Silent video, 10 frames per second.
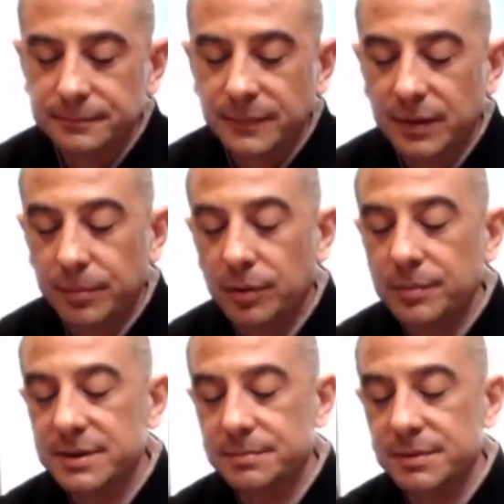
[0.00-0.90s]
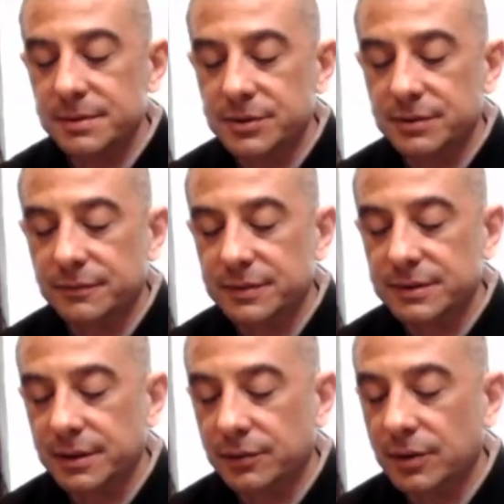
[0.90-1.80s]
The Burmese position for
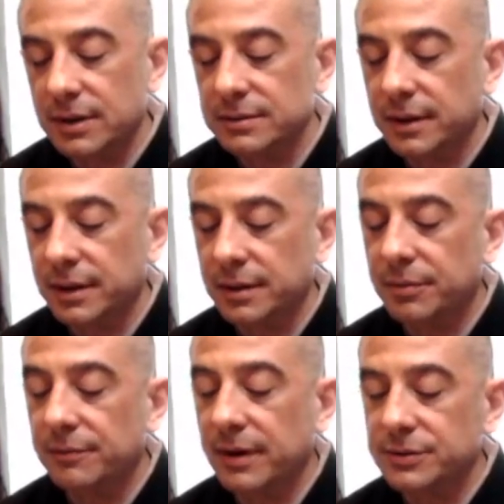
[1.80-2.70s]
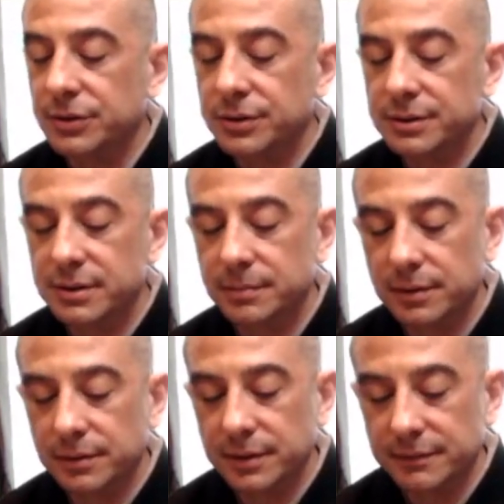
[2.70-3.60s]
sitting cross-legged provides good
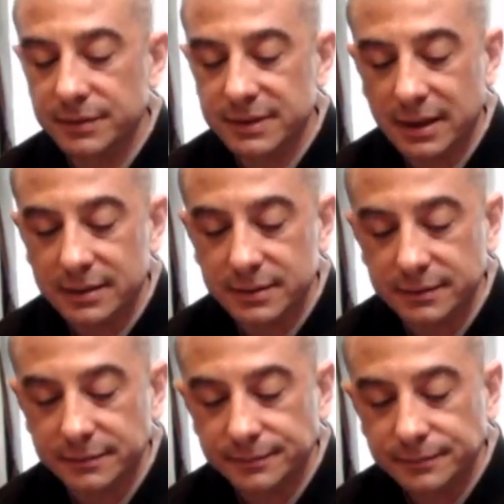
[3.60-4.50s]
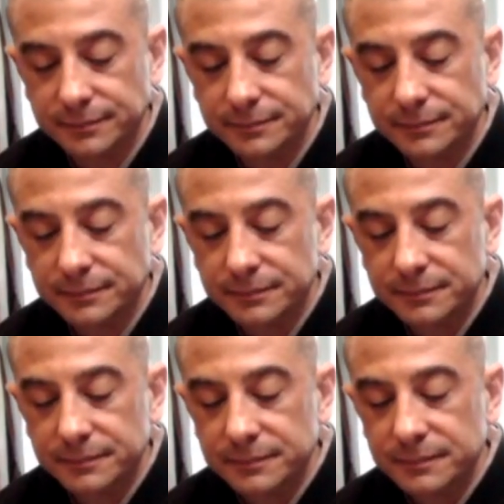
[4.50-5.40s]
stability for Zazen.
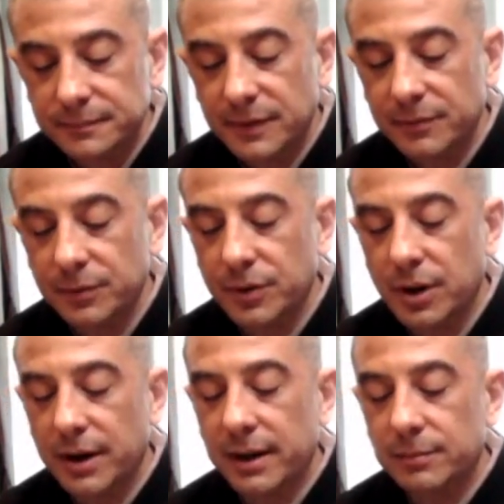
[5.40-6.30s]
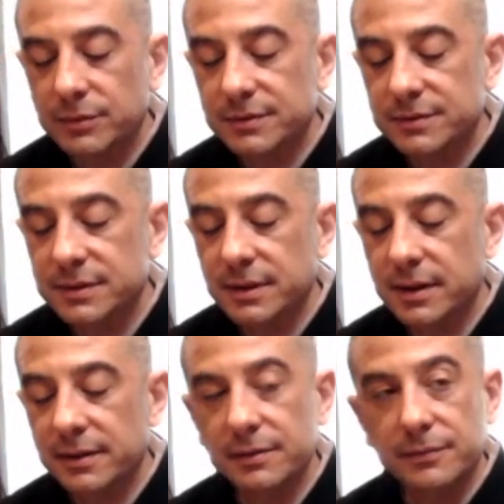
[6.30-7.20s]
If you are not able to sit
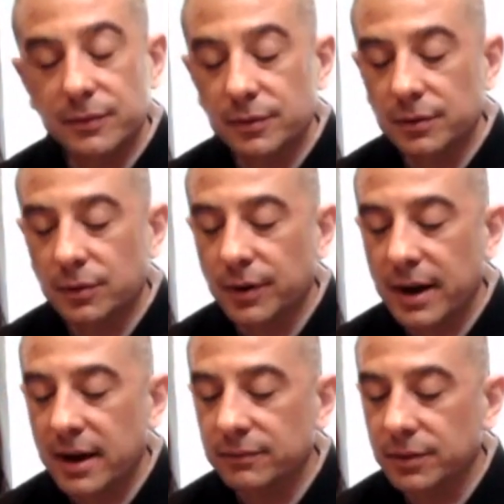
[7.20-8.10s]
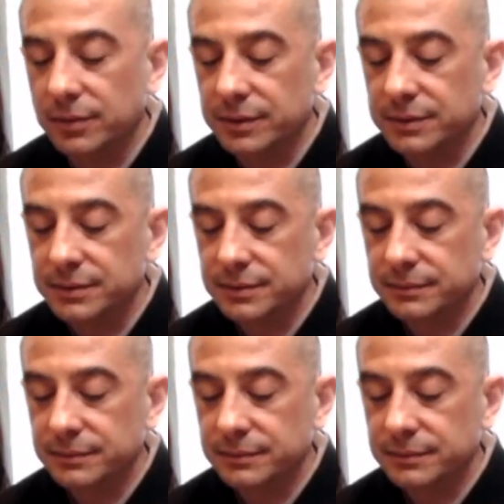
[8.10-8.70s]
in the full or half lotus,